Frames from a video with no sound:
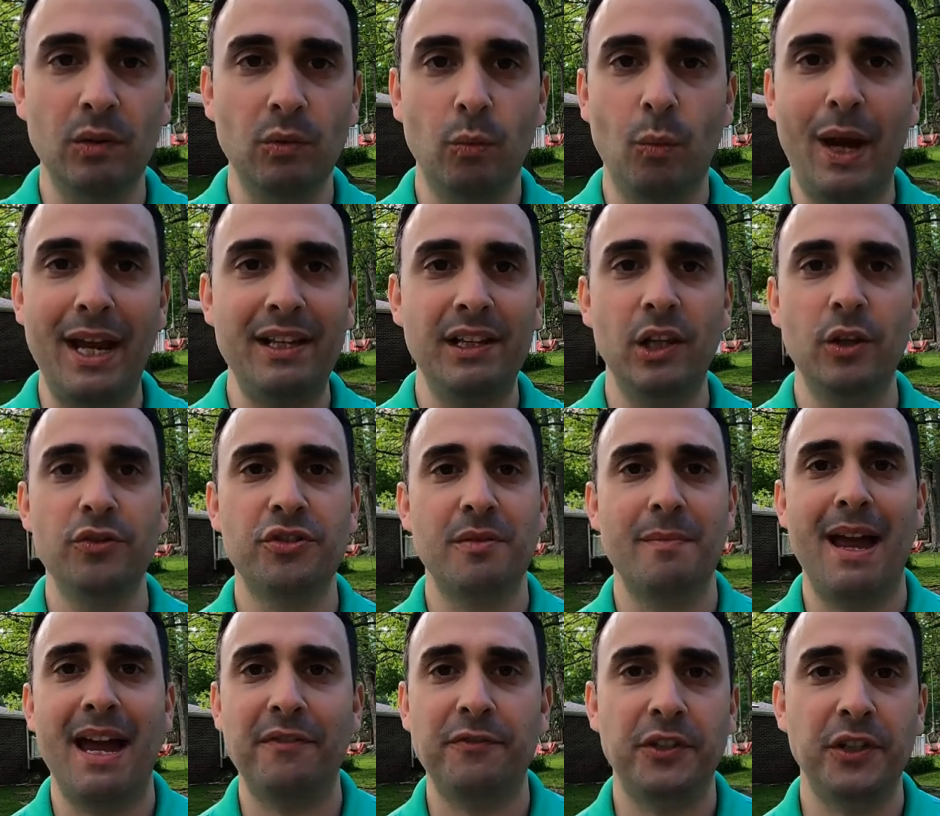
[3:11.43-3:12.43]
lose
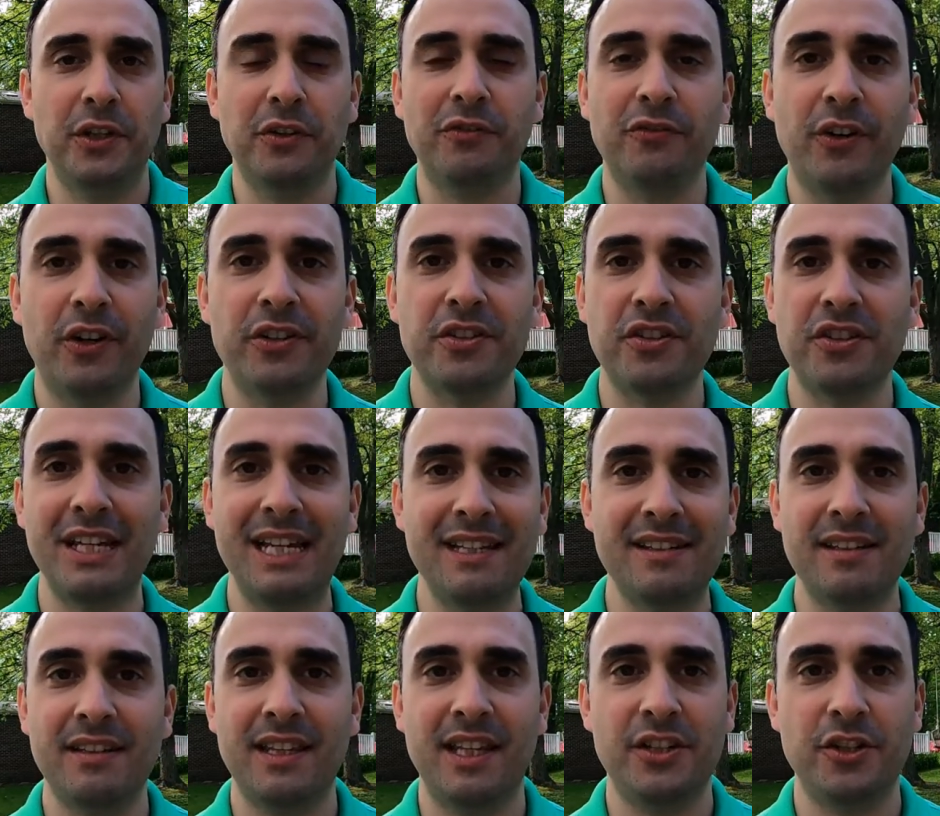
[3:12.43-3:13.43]
them after your first
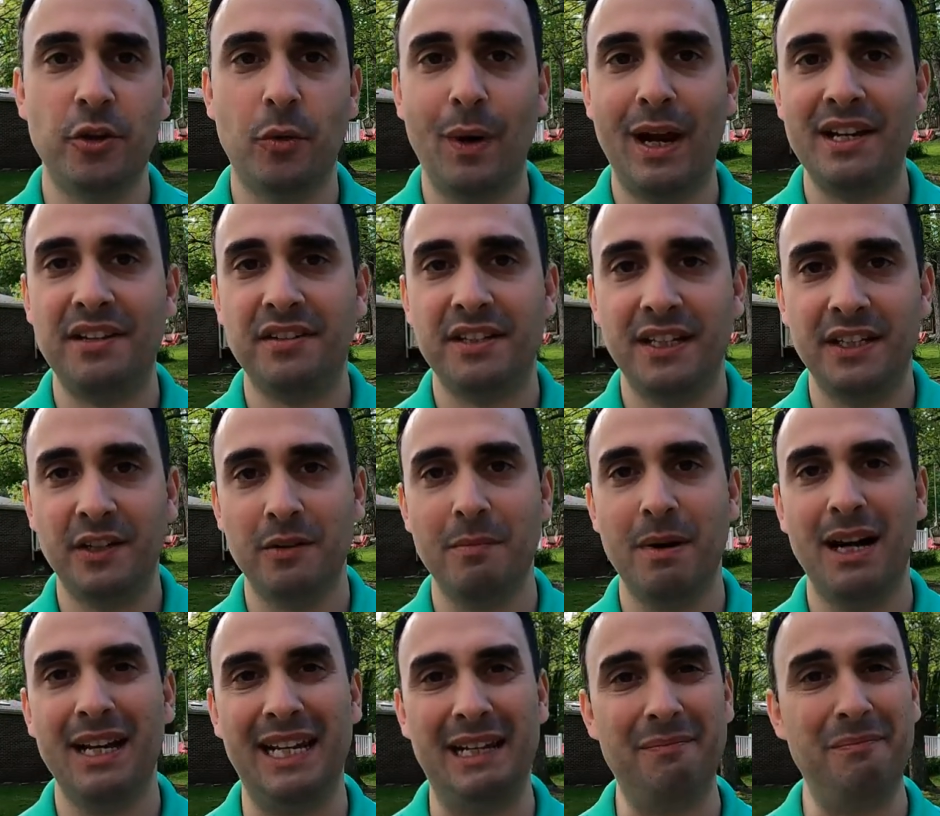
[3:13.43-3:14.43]
season, then you're wasting
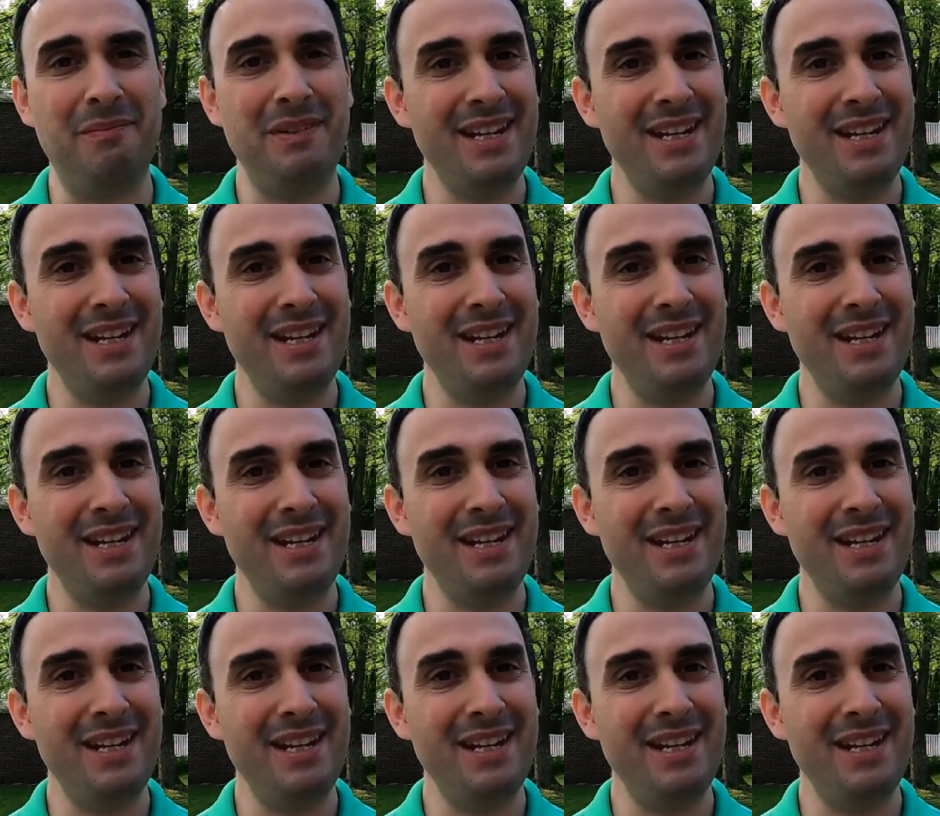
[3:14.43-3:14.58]
your money.